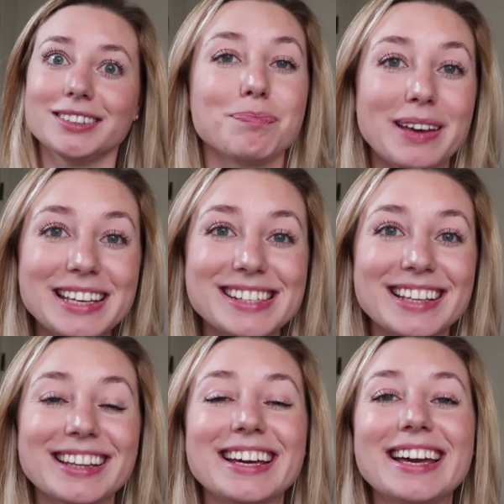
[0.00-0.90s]

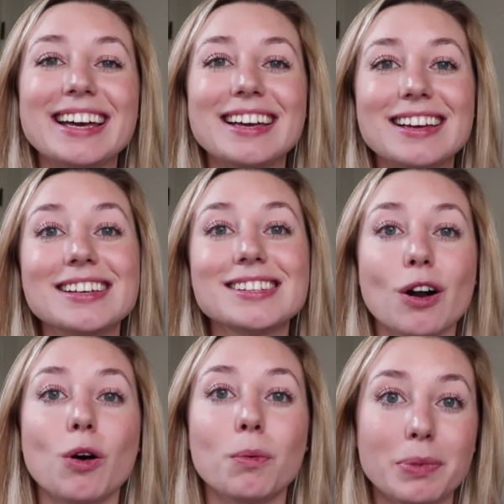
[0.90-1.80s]
Basically, it's
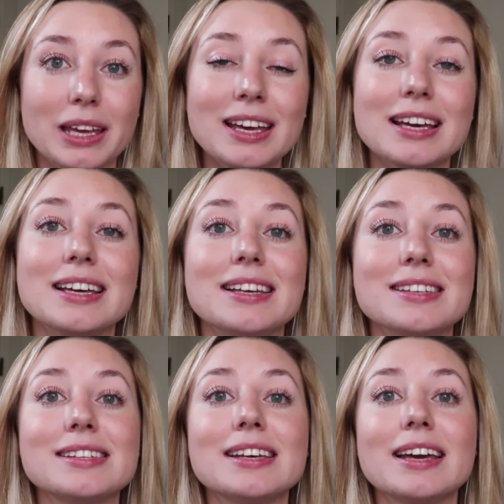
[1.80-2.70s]
going to be
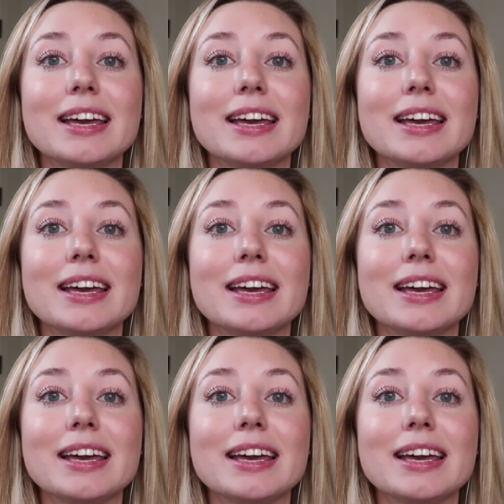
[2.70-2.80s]
is